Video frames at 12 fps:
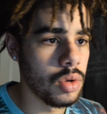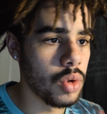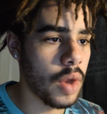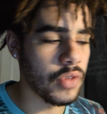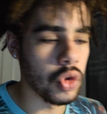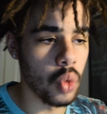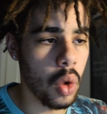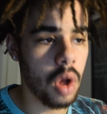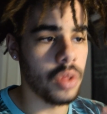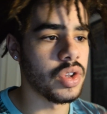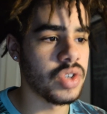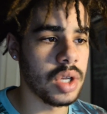you have to do
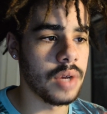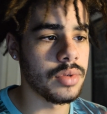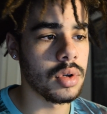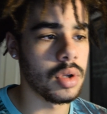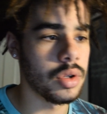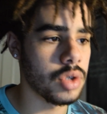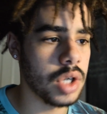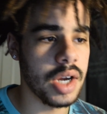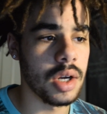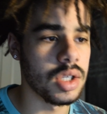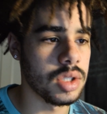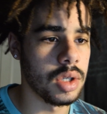all this stuff so that your
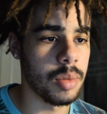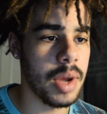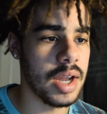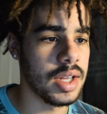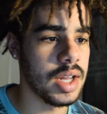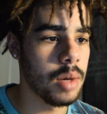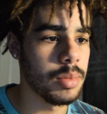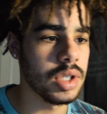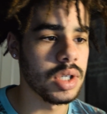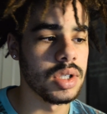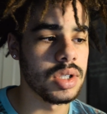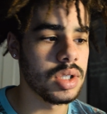hair doesn't look patted down,
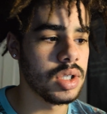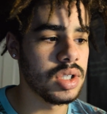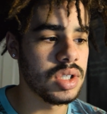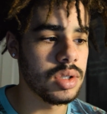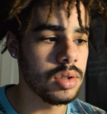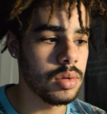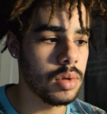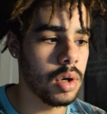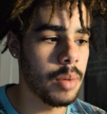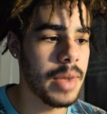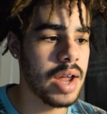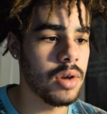because it's
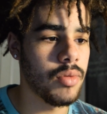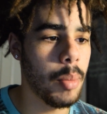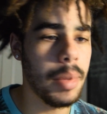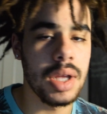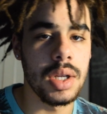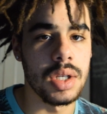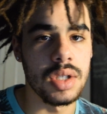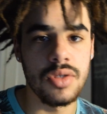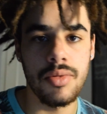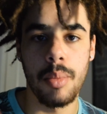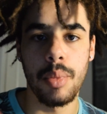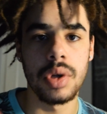a matter of
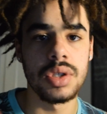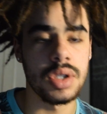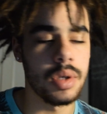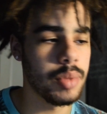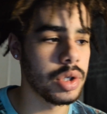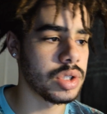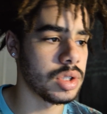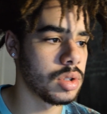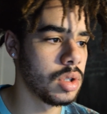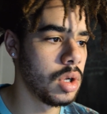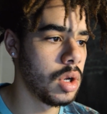opinions from person to person.